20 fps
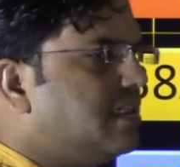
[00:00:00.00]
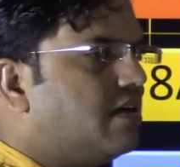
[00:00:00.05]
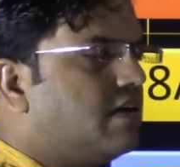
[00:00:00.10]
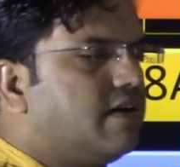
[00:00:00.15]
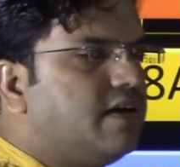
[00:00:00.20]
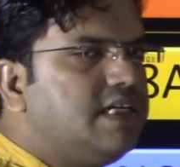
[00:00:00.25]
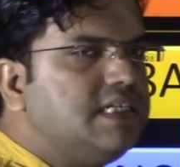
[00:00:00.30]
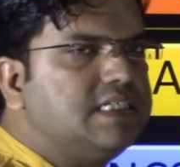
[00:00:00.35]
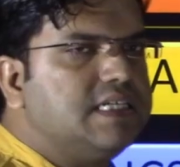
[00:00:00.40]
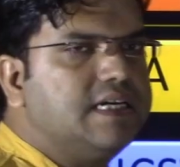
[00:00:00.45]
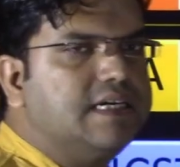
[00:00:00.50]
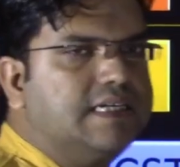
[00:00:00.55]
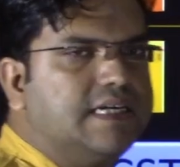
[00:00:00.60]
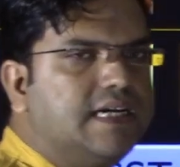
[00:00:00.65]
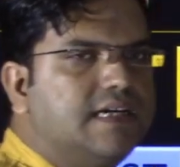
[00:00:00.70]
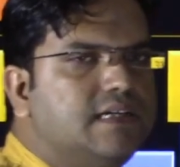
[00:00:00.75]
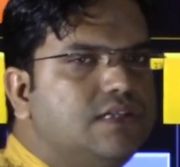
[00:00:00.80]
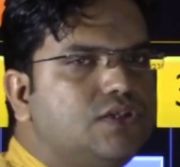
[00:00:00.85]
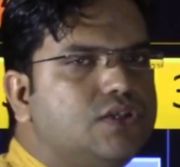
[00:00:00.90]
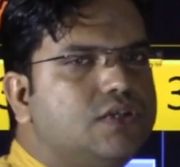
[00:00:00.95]
a recent
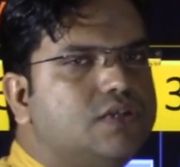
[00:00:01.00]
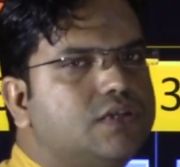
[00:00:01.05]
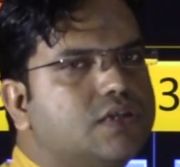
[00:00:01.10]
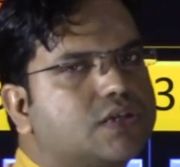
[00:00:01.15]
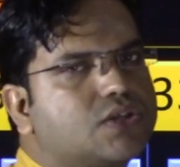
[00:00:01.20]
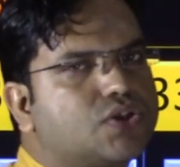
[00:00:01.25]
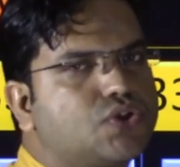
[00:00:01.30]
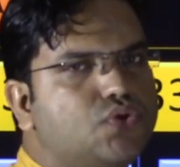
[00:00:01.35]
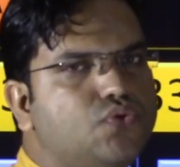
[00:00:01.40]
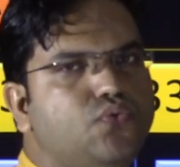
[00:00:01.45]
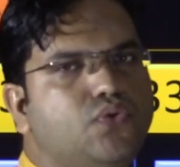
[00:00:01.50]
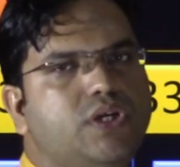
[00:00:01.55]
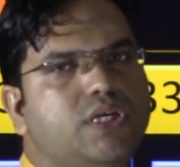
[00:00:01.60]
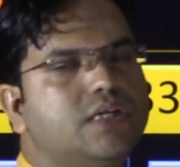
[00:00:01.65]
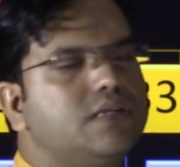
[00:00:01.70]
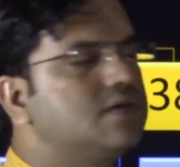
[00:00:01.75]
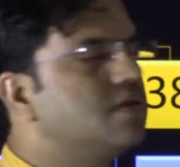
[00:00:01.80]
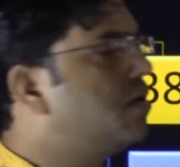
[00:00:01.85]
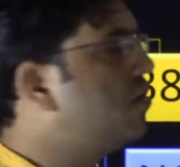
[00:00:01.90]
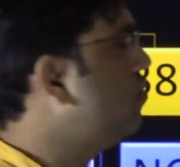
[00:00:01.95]
addition. Just 2
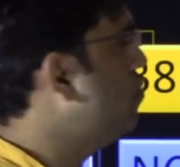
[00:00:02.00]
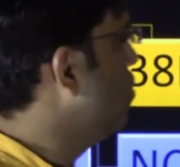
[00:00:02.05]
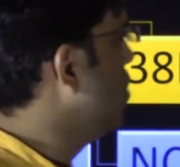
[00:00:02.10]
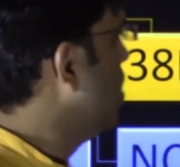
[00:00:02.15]
years ago